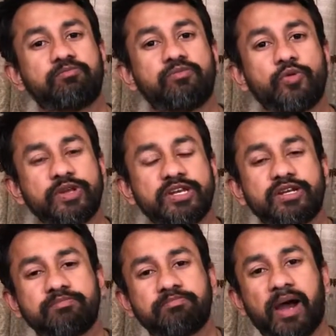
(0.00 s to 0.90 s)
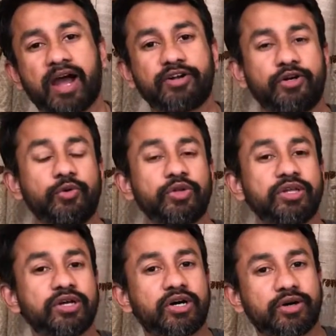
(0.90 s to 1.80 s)
moving back to
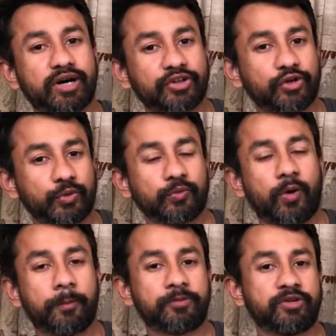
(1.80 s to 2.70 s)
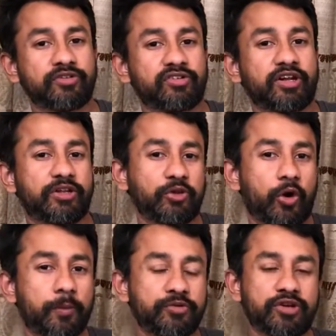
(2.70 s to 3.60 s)
the other two options, like the
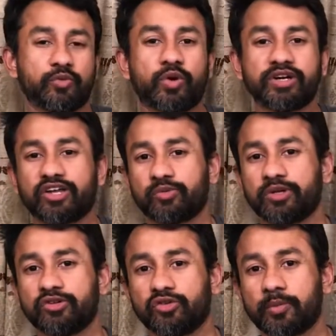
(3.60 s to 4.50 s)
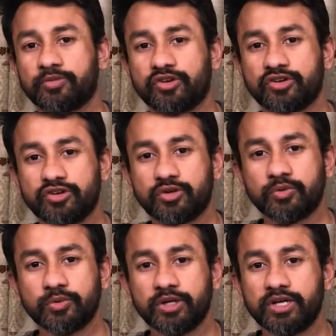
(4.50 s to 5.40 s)
option one as well as option
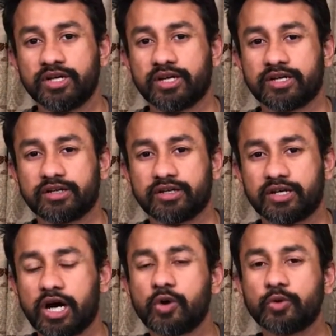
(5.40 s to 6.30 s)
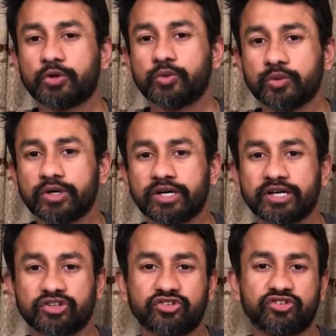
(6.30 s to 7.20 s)
two, and how
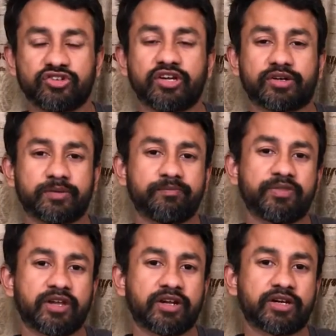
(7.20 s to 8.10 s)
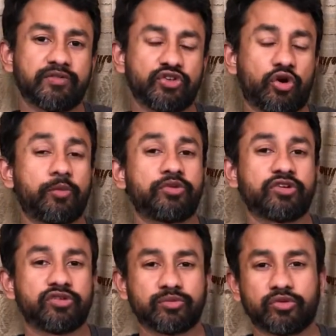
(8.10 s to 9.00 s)
to check which option
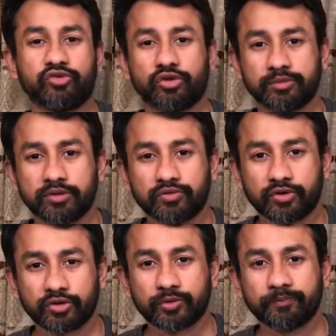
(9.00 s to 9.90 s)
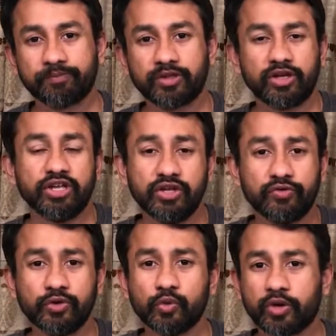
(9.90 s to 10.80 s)
is more suitable for you.
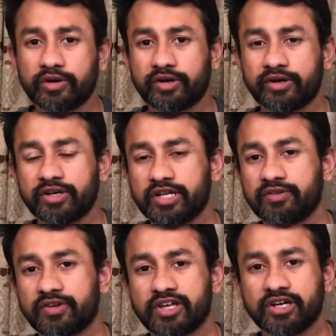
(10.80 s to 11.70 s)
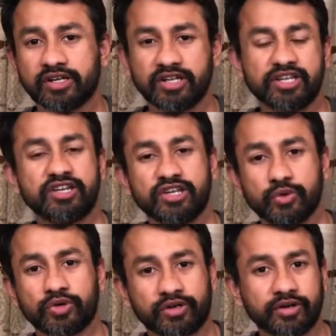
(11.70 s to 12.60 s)
If you are really very early in
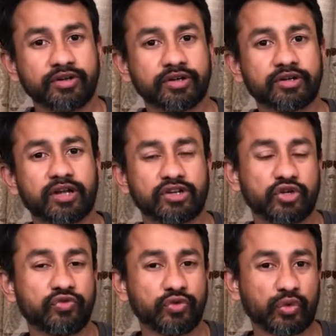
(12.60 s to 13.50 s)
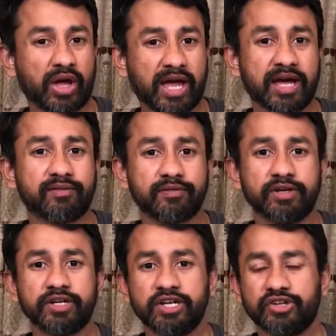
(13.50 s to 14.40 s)
your career and if you have
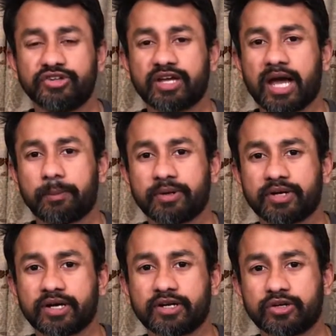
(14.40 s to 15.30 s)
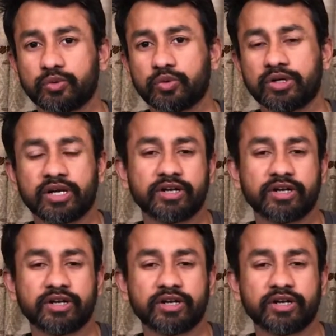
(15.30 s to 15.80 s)
the appetite to